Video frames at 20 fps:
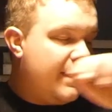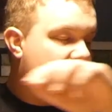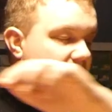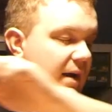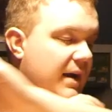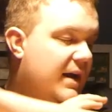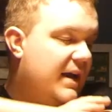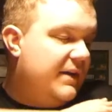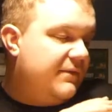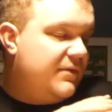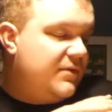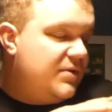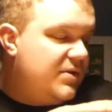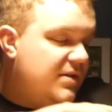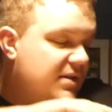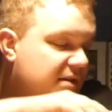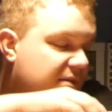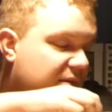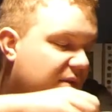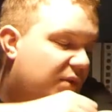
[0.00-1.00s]
If you
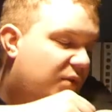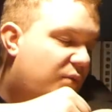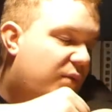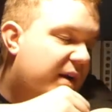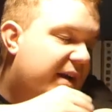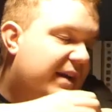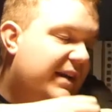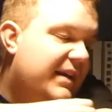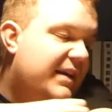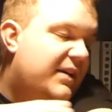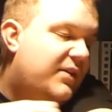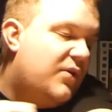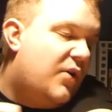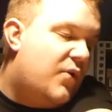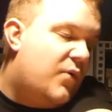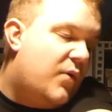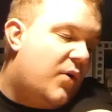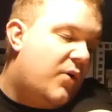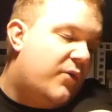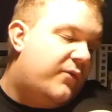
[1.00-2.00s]
just quickly
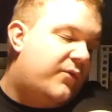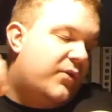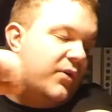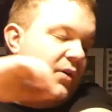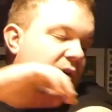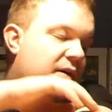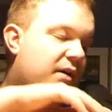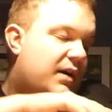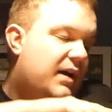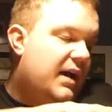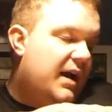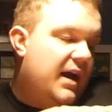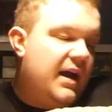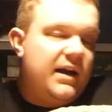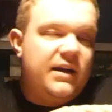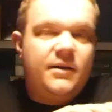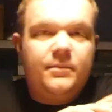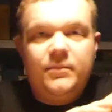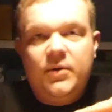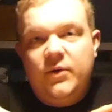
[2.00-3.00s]
go over
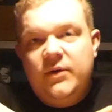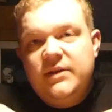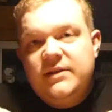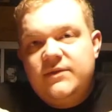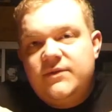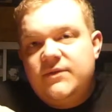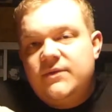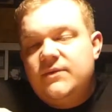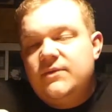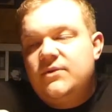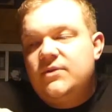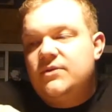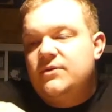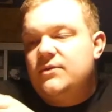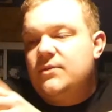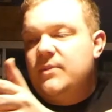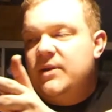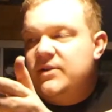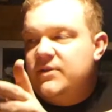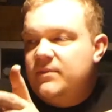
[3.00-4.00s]
components, just
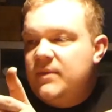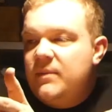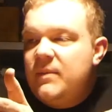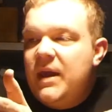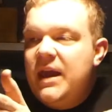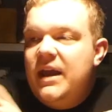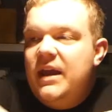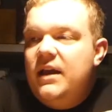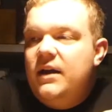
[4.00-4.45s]
to mention them,